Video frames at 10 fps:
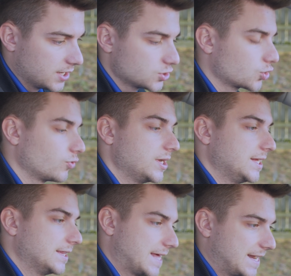
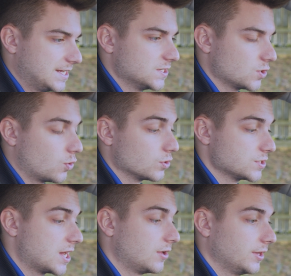screen that is
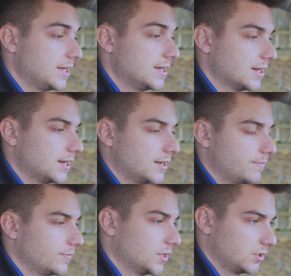horizontally,
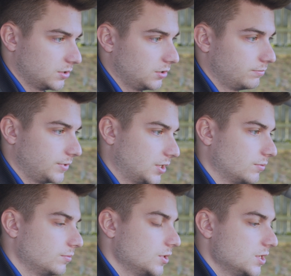you know,
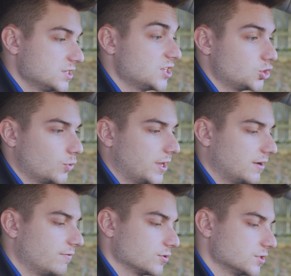
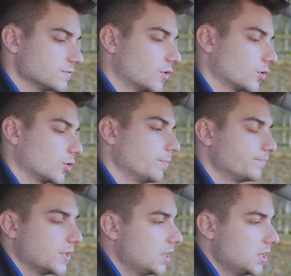situated versus vertical.
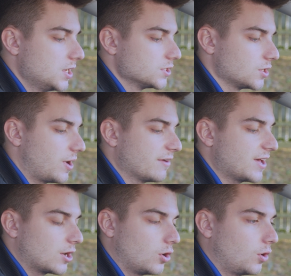So I've
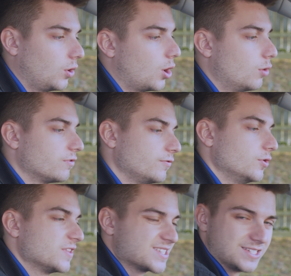got a whole overview
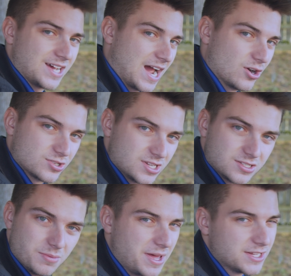of this entire
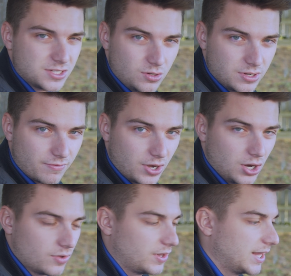system, and it's no different
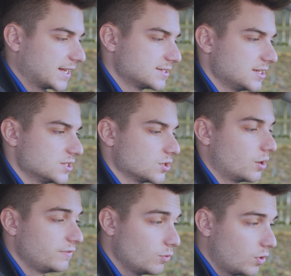here on the Legacy. So
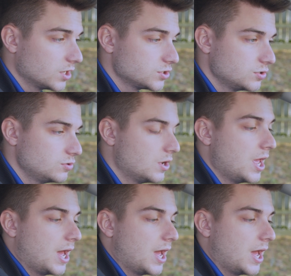if you want to